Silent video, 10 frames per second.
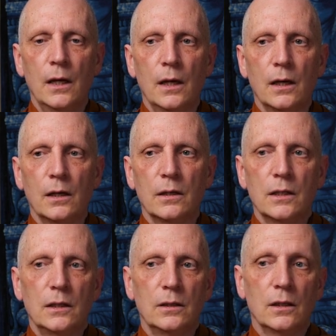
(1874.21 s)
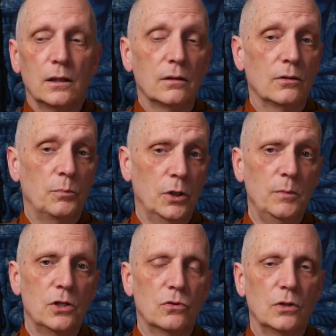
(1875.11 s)
In the
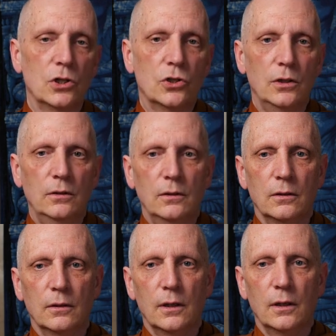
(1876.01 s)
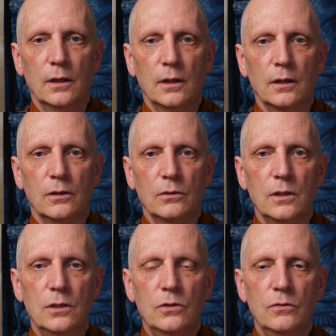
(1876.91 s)
Burmese tradition, there
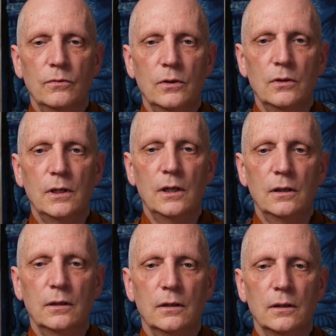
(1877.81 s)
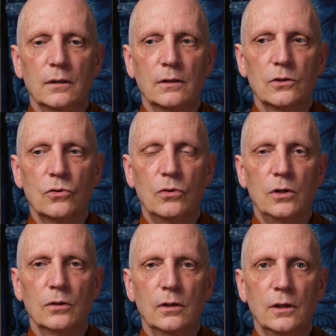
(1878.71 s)
is a very
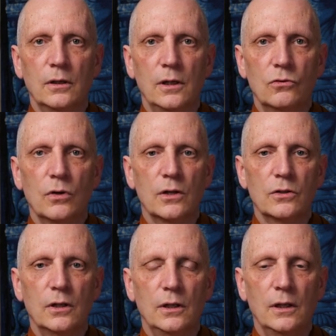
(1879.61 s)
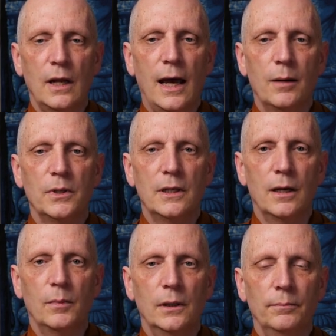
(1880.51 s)
strong interest in
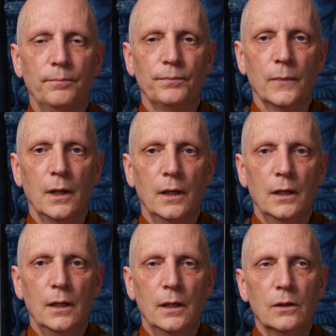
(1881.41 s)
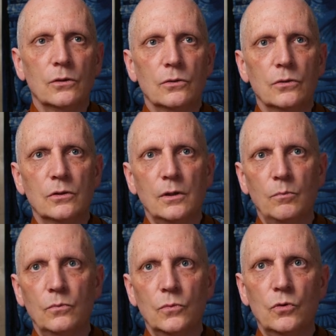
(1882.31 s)
Abhidhamma.
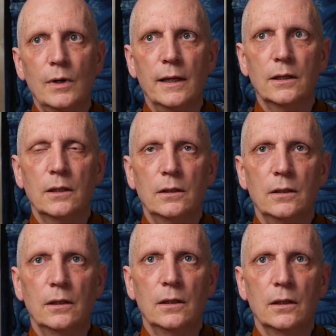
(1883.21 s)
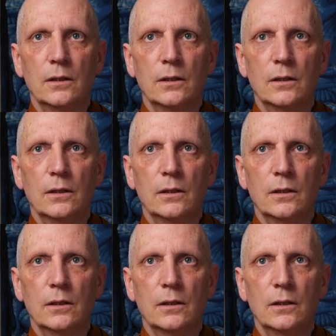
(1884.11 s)
Some Sri Lankan